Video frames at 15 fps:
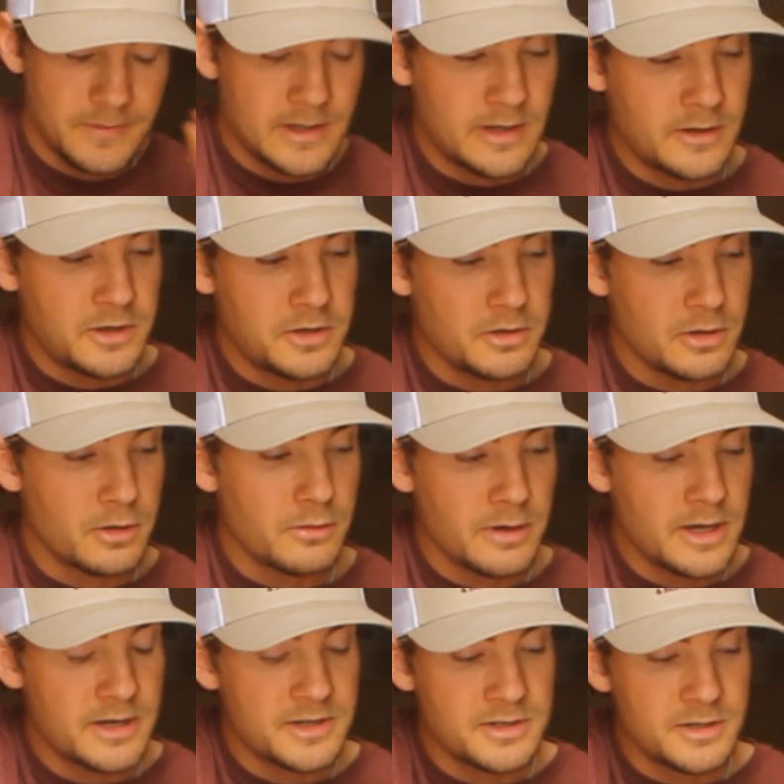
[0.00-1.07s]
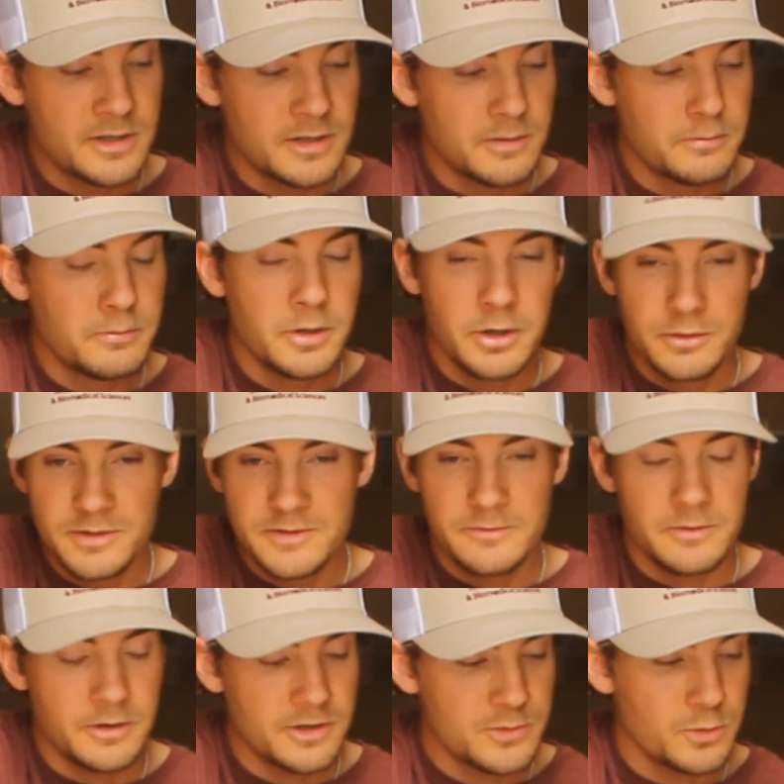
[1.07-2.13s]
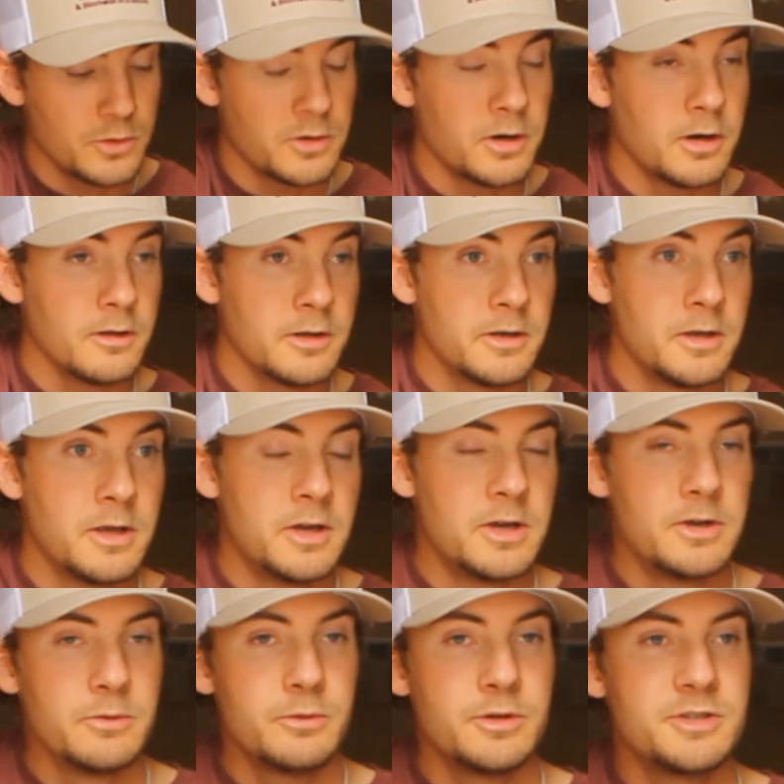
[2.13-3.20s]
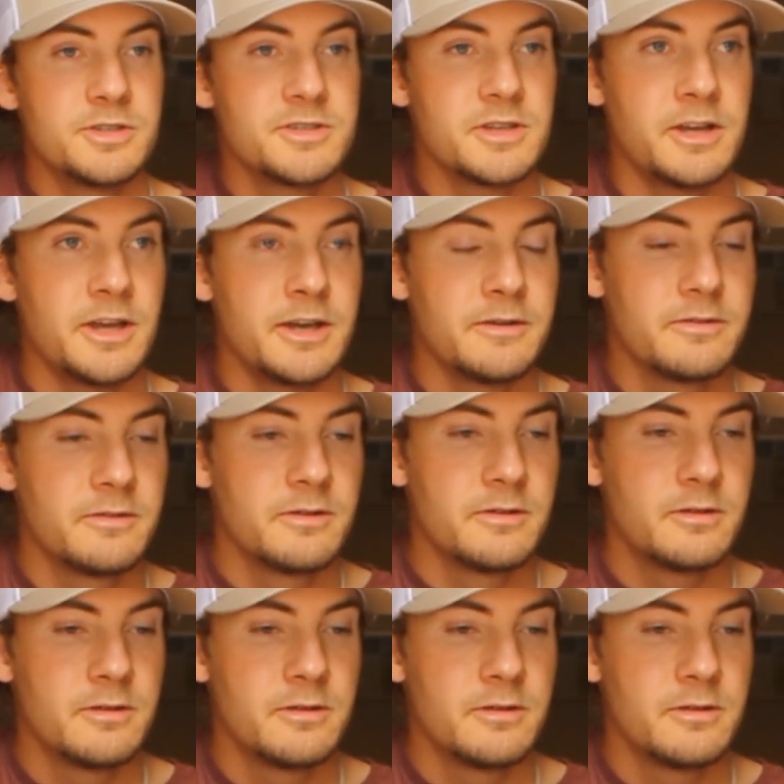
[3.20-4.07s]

and then you go right into the post verse, we'll call it, which is an F.